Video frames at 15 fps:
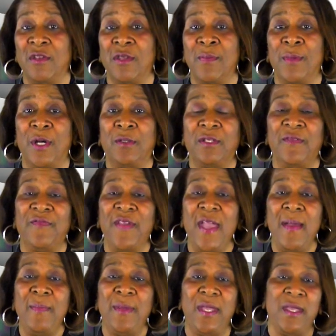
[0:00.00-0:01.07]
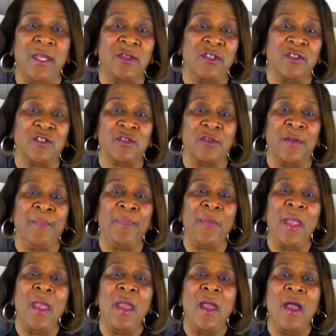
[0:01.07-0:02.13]
the multifamily industry.
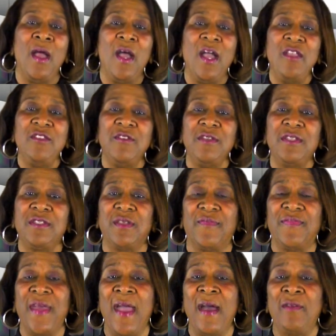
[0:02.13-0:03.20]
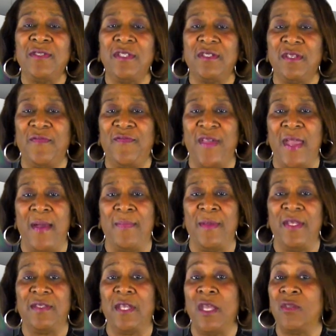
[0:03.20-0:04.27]
Hundreds of thousands of
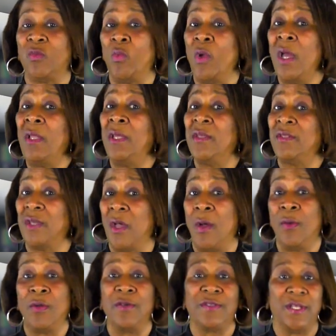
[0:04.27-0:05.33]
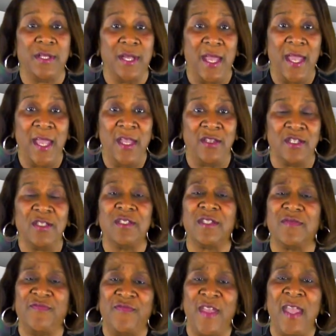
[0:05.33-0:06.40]
families, as well as owners and
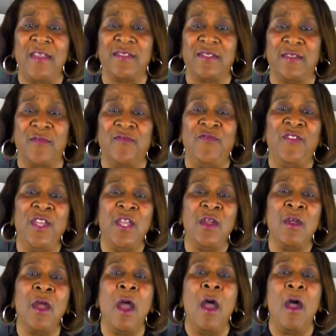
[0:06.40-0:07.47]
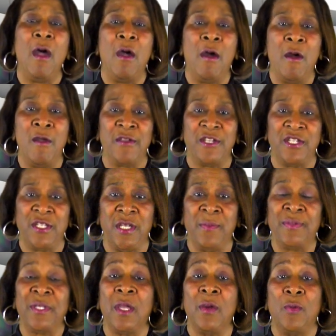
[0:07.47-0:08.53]
agents, face severe
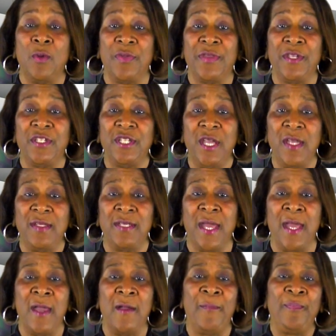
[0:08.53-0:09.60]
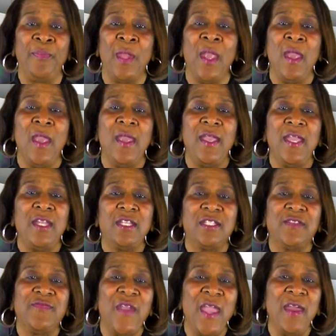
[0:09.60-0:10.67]
hardships with the shutdown. It
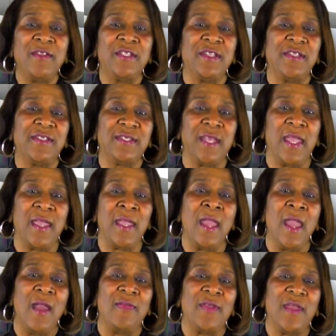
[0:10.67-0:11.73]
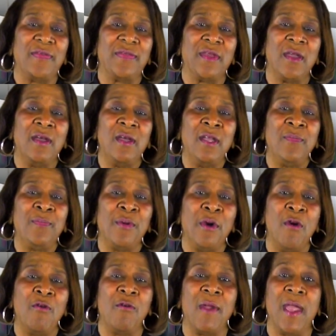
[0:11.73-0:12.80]
is fair to say that the HUD
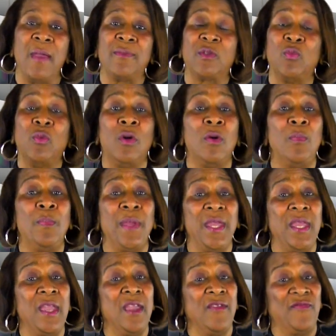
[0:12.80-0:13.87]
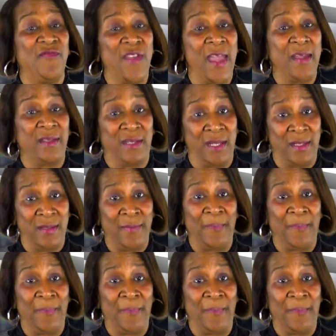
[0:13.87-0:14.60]
programs will be affected.